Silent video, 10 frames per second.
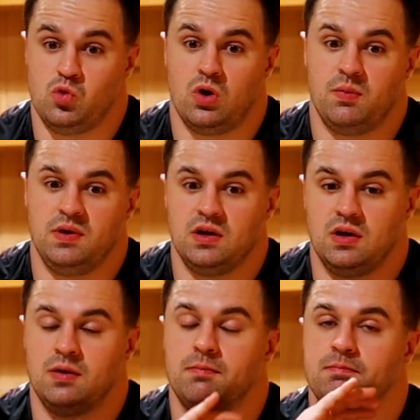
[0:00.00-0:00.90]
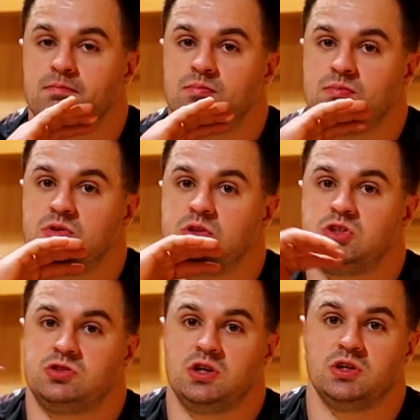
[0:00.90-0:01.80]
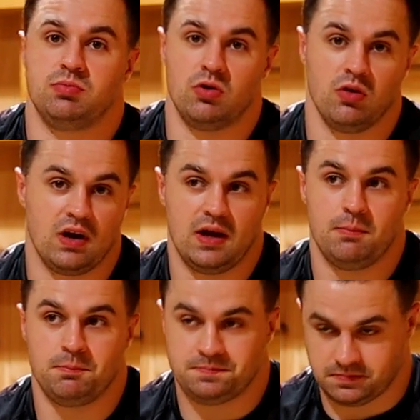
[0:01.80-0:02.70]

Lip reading: want to be on a structured program